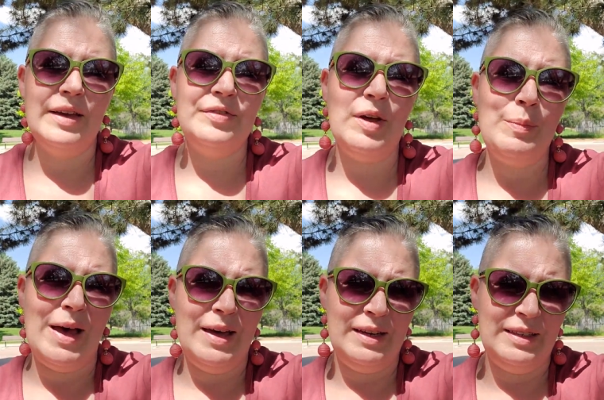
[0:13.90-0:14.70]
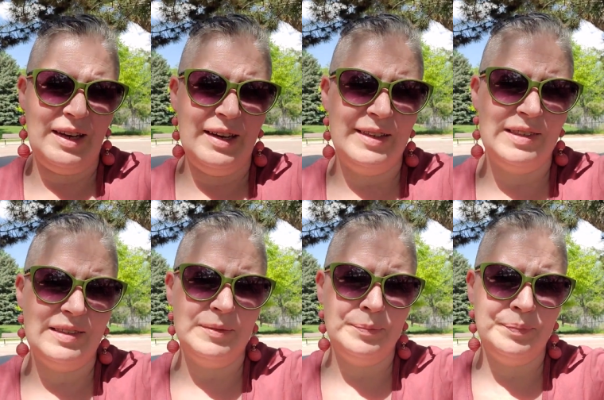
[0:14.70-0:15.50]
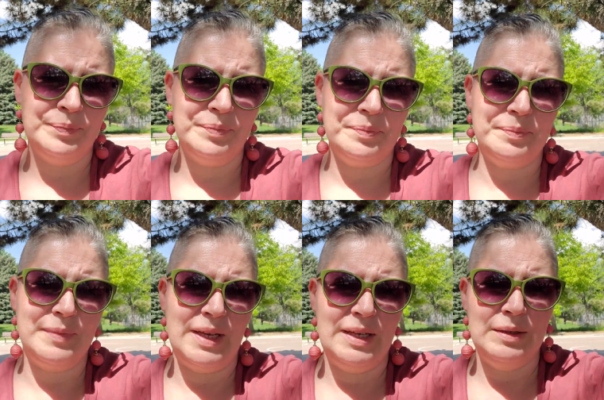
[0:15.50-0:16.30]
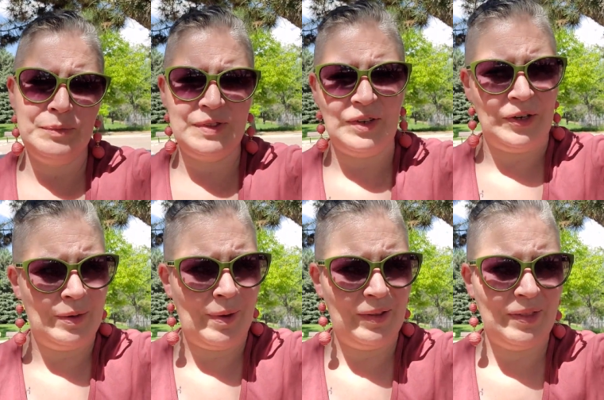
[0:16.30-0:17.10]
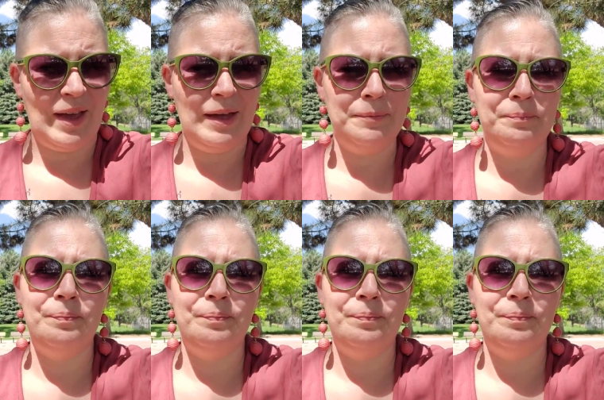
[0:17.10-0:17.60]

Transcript: I fell behind, guys, and I'm sorry about that.